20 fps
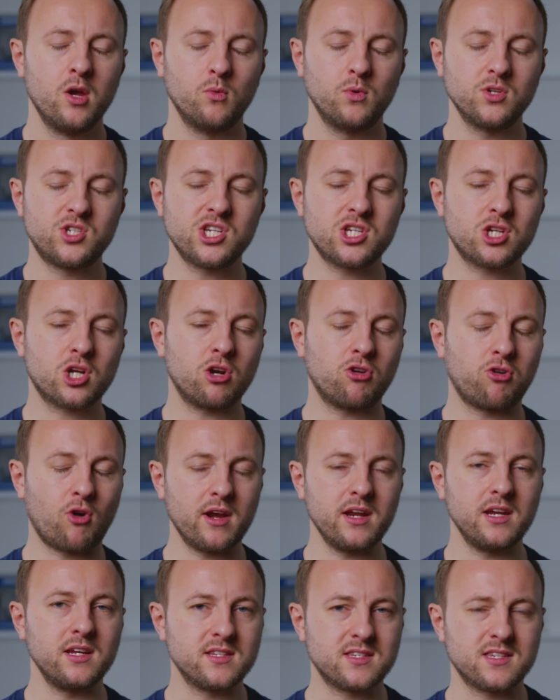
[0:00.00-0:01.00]
which is
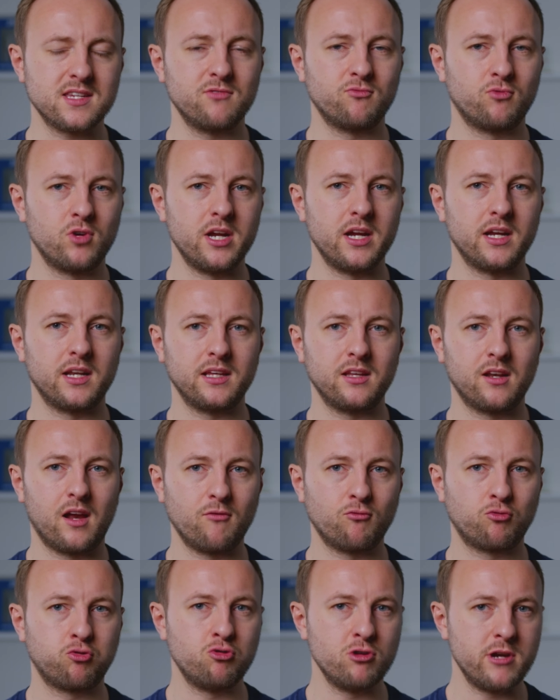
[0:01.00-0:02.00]
crazy, really.
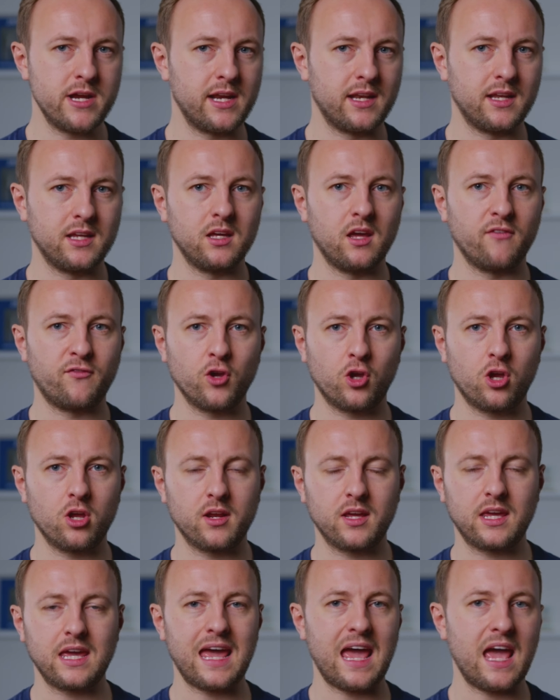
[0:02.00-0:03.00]
Like, really, if you're going
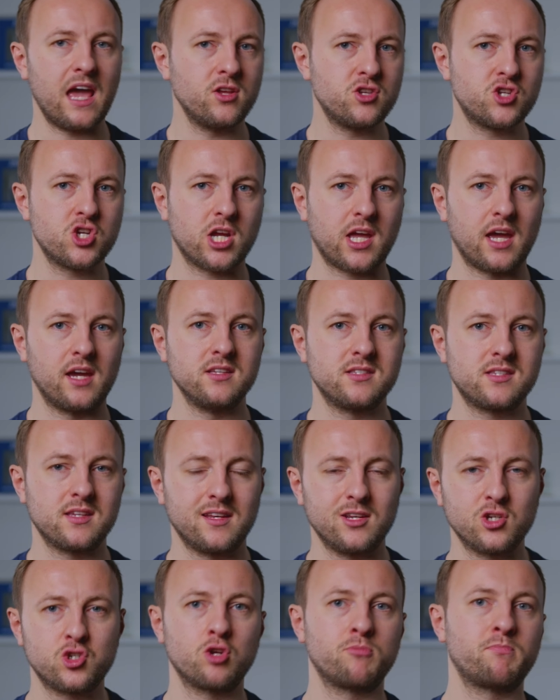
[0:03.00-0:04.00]
to get
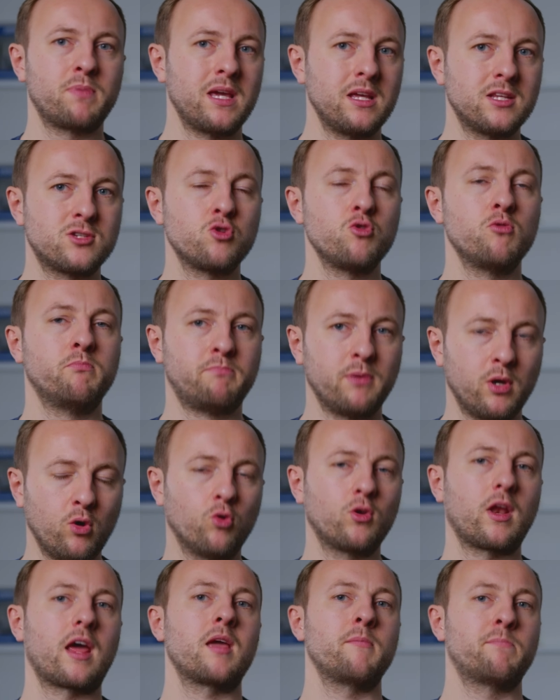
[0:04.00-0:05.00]
educated, it should be to
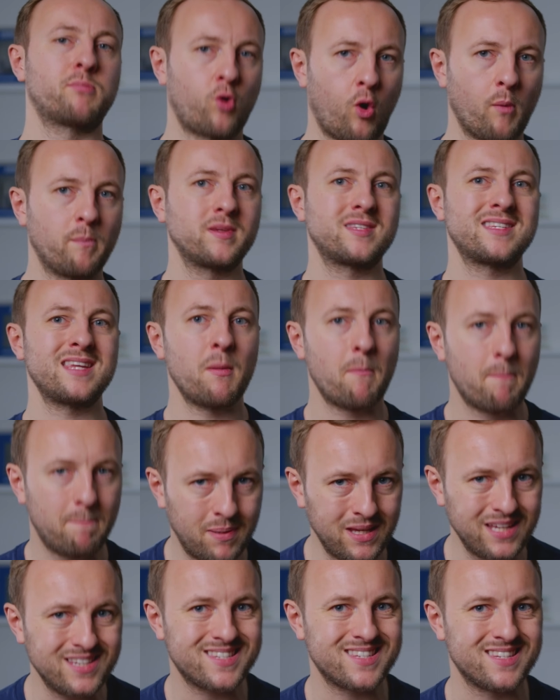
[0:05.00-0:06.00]
build a property
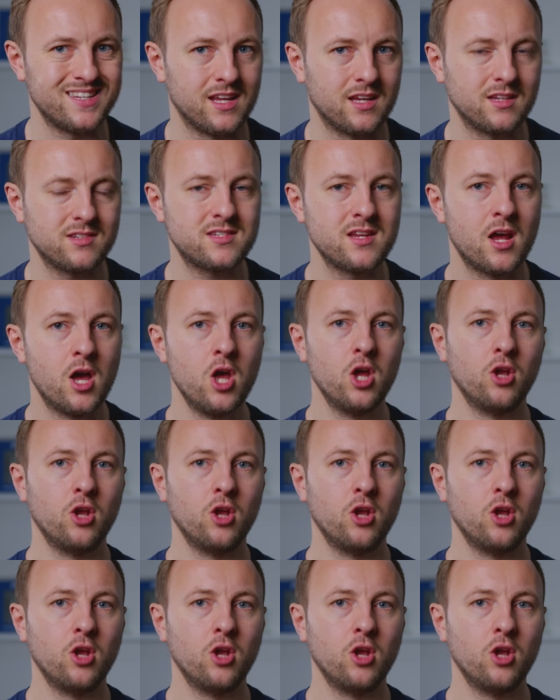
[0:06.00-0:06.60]
business,